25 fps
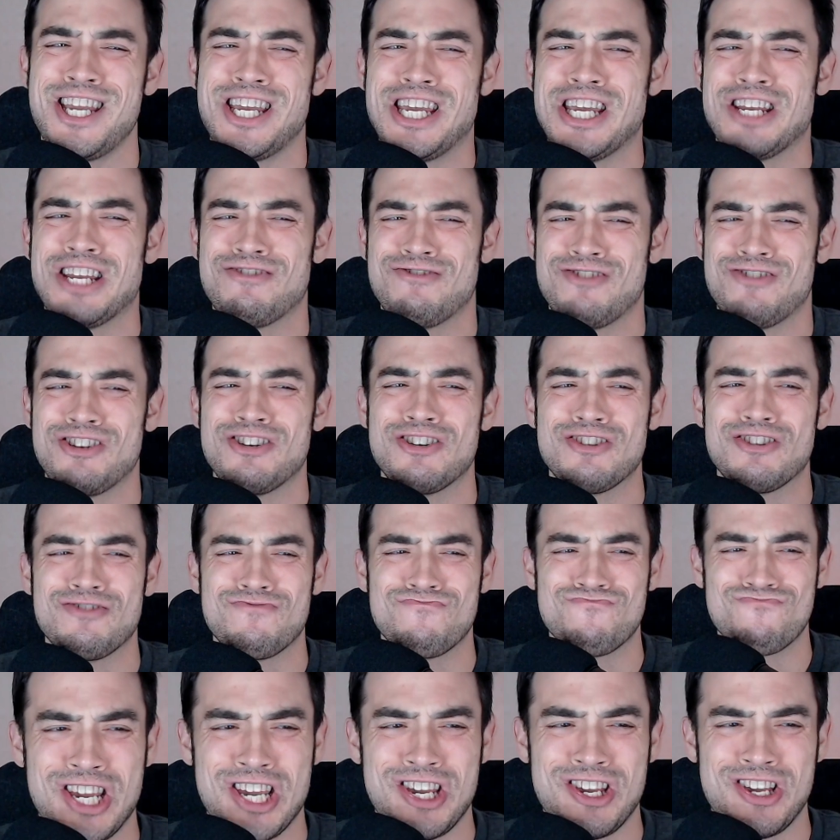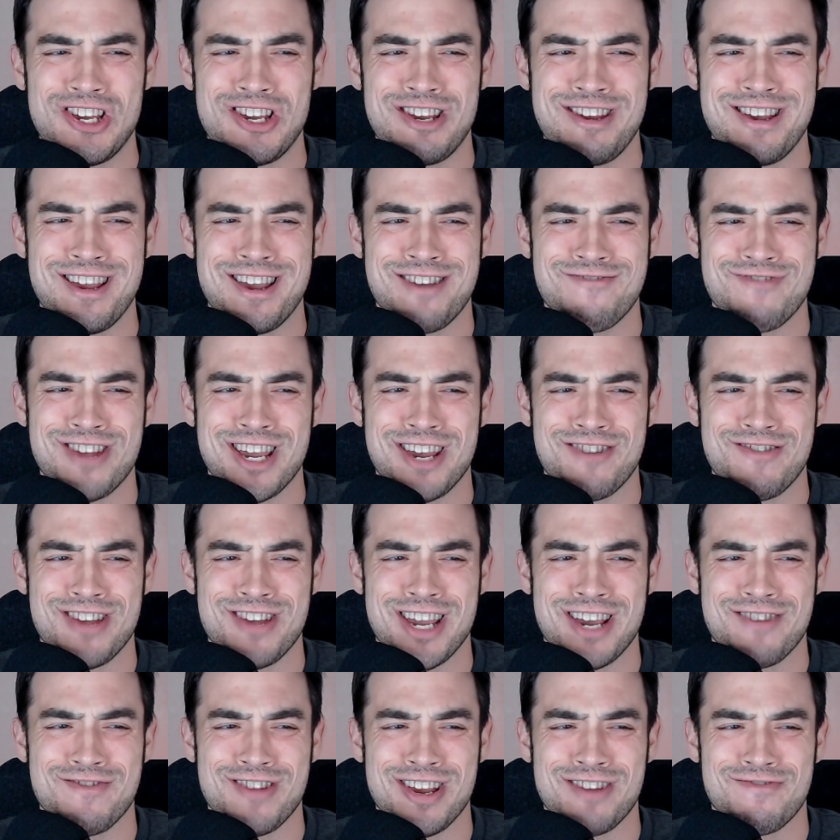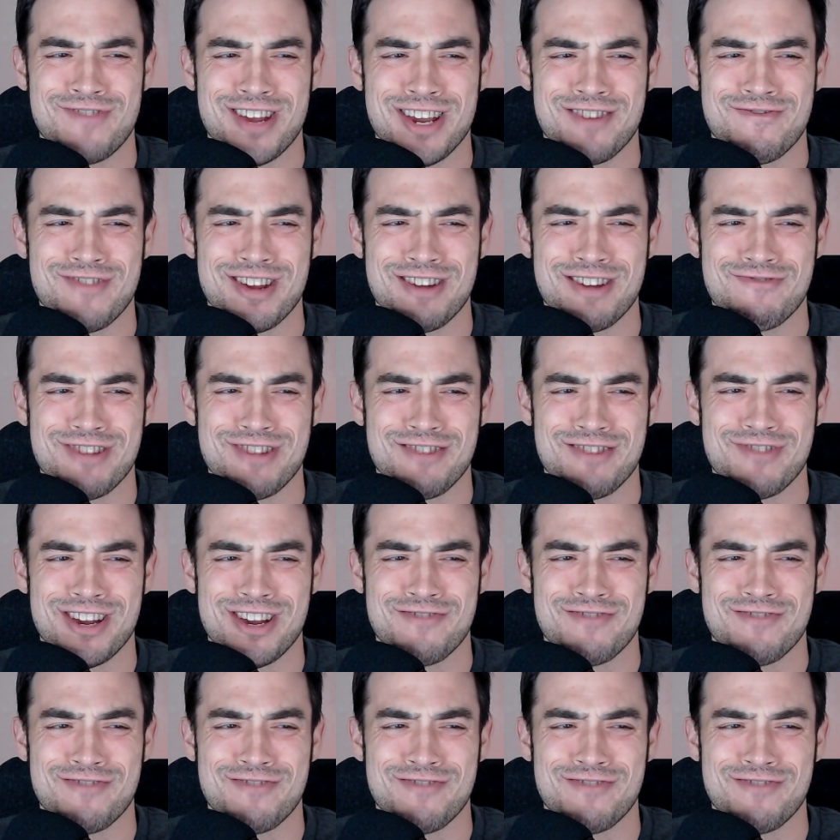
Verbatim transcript: itch. Here, here, here, here, here, here.